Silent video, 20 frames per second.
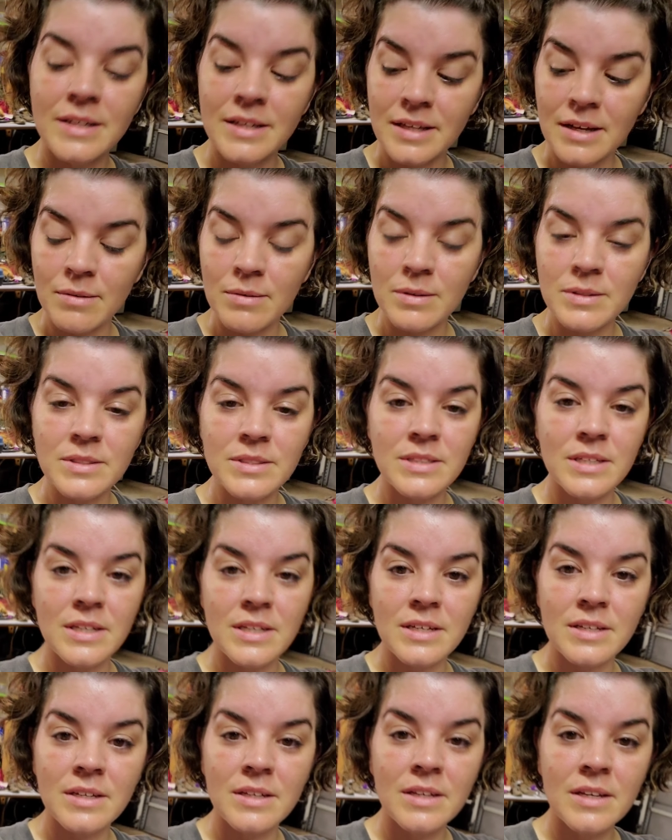That was
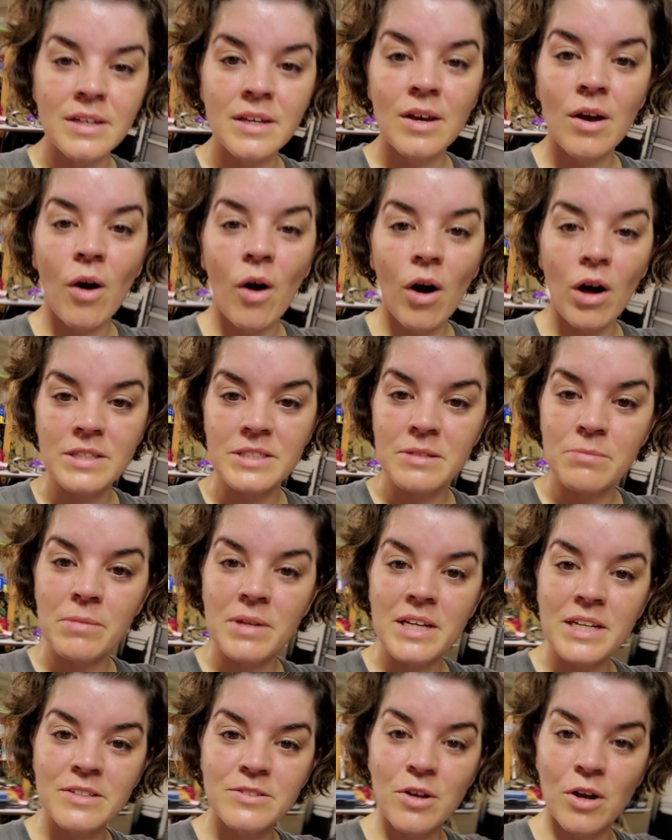awesome
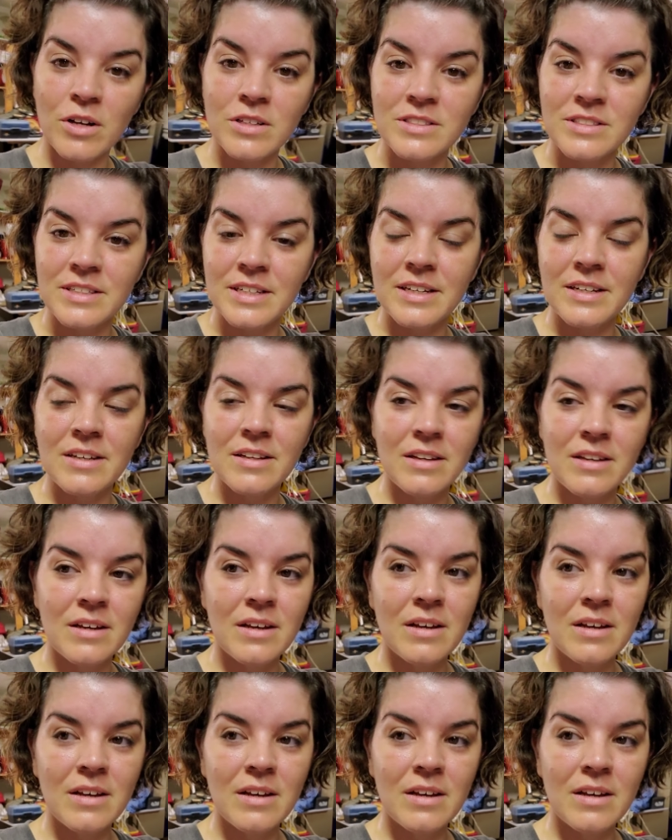and exhausting.